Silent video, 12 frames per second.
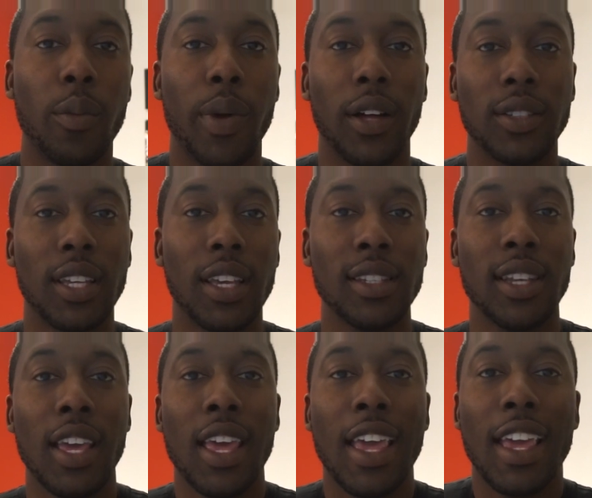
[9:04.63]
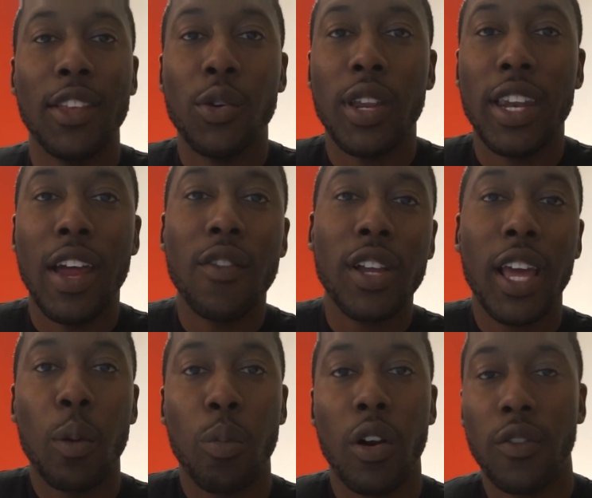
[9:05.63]
the belt is you can never
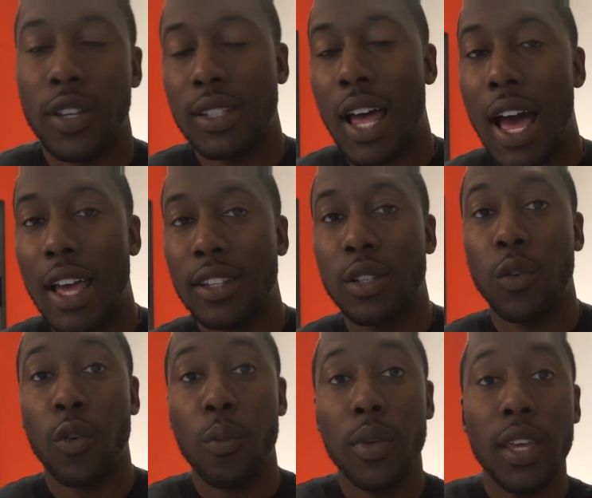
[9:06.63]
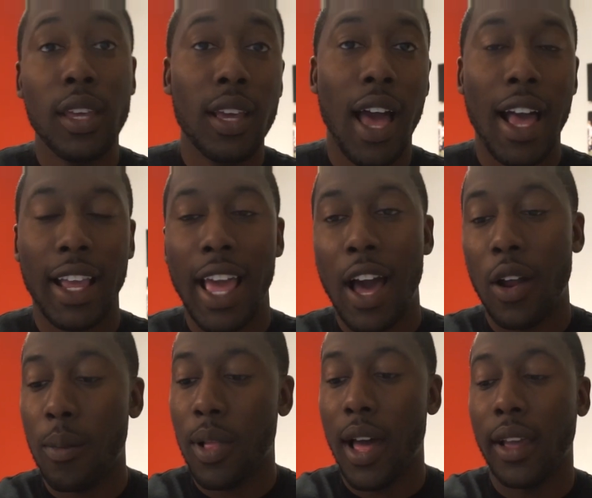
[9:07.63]
get a perfect size. So for me, I count
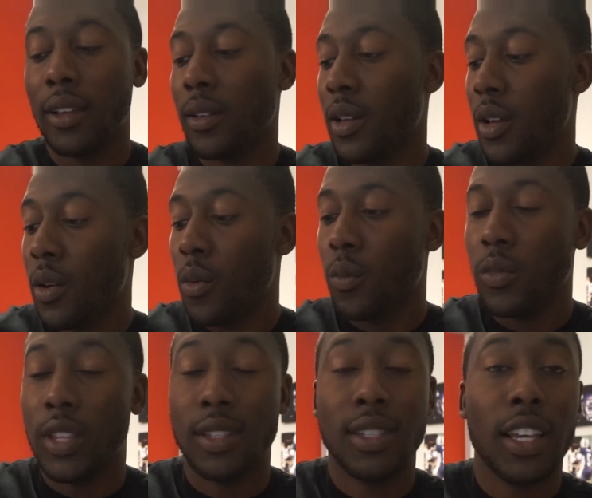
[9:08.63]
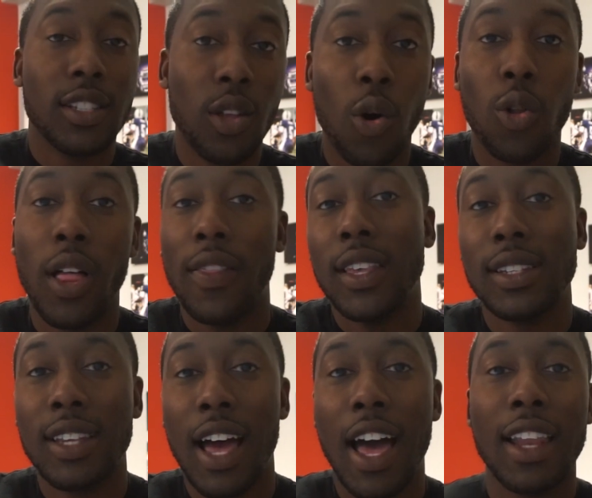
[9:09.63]
them like the sixth hole on
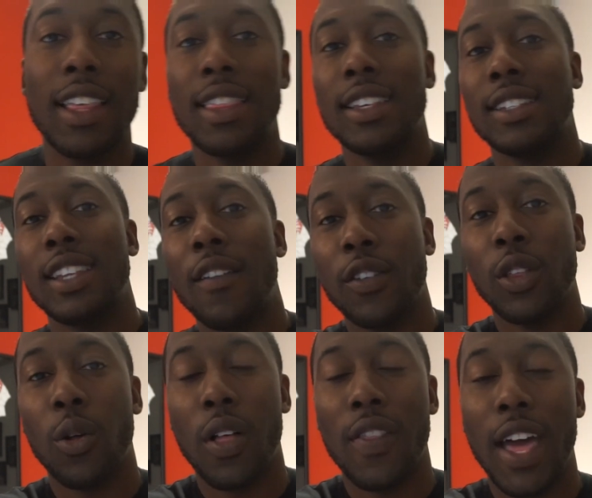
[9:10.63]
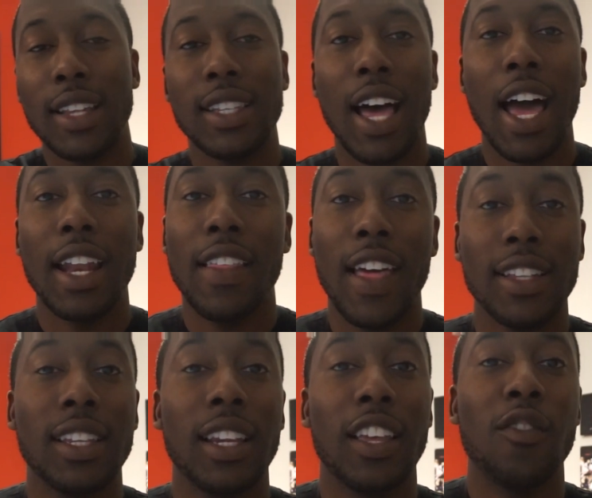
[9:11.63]
this side, the seventh hole on that side, and
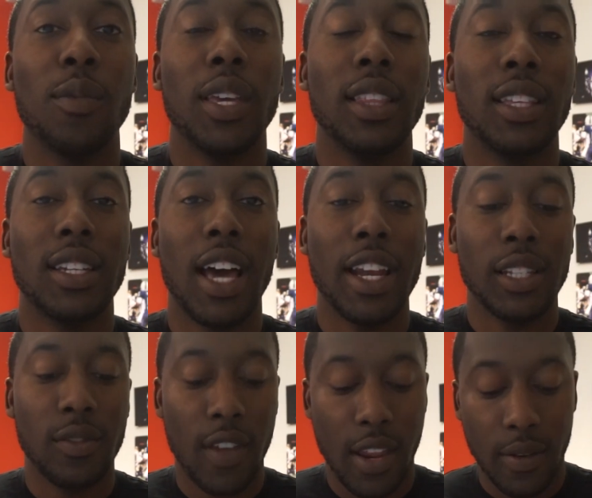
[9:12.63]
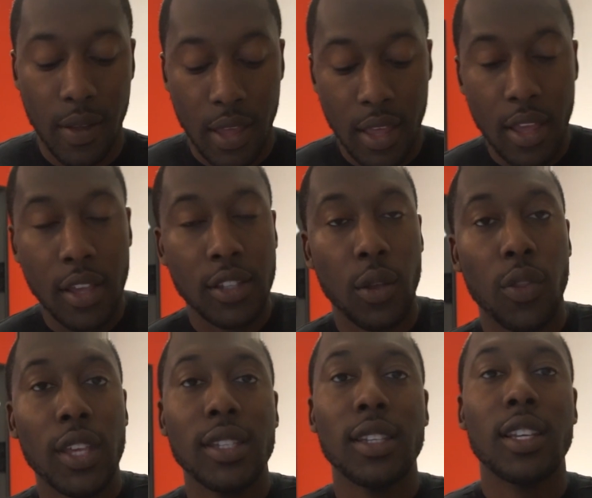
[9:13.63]
that's gonna give me the tightest fit. So
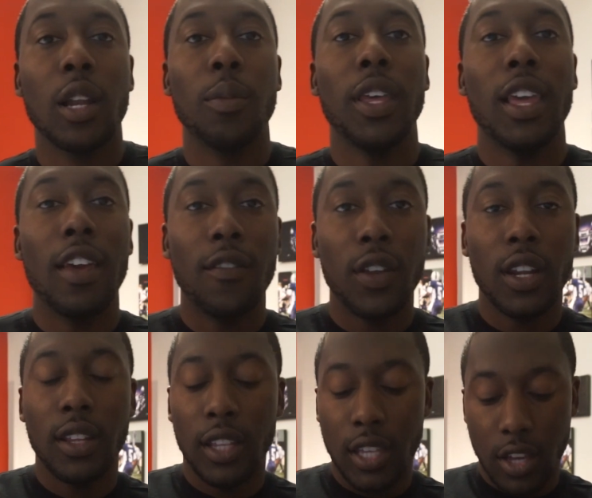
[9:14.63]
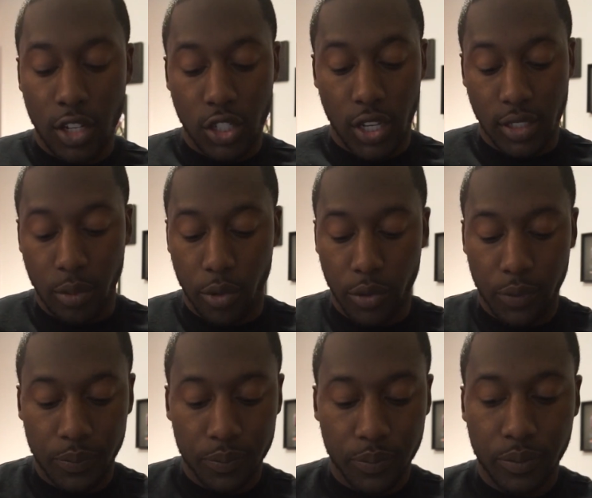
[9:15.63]
this is gonna be infinitely adjustable.
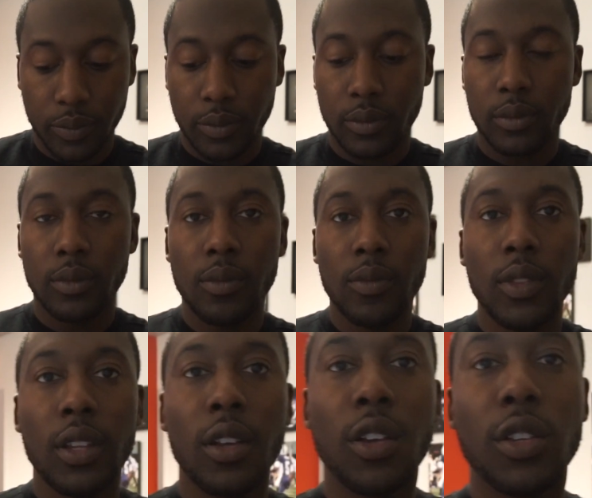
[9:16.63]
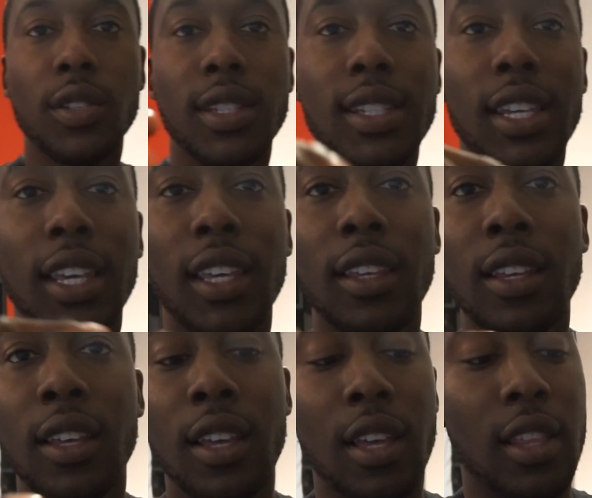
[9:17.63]
You can see
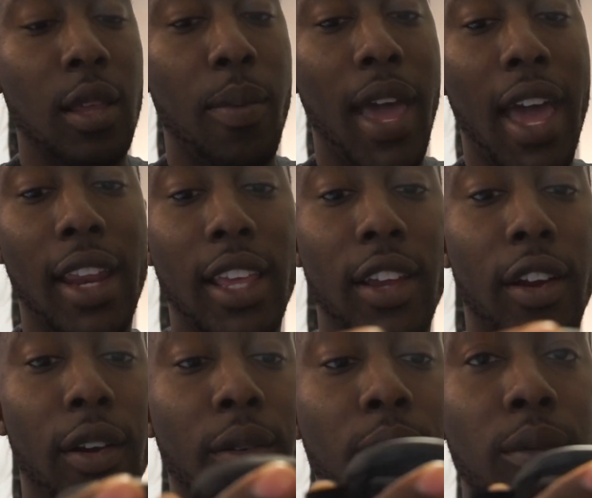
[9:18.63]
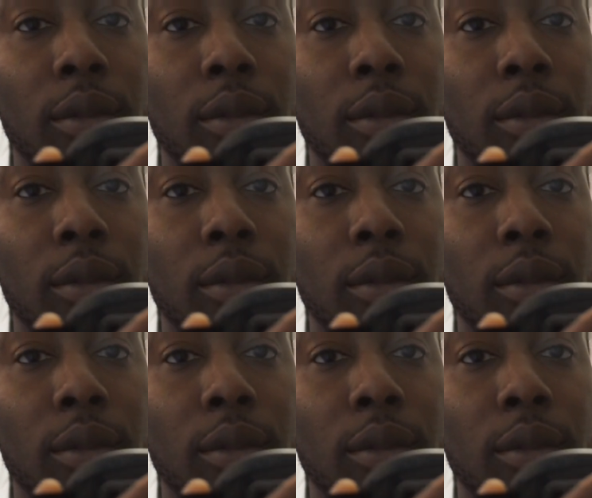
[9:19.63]
the pad here,